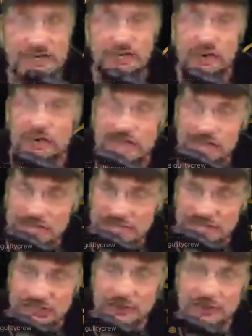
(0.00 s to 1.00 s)
Guilty Crew,
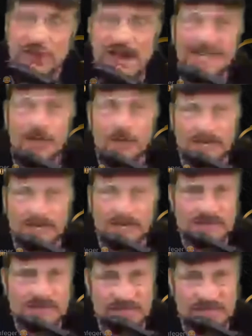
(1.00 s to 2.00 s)
follow
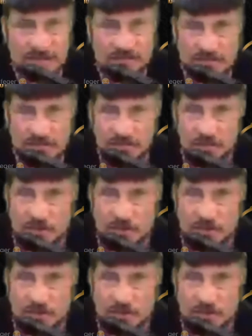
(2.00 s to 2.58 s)
Guilty Crew.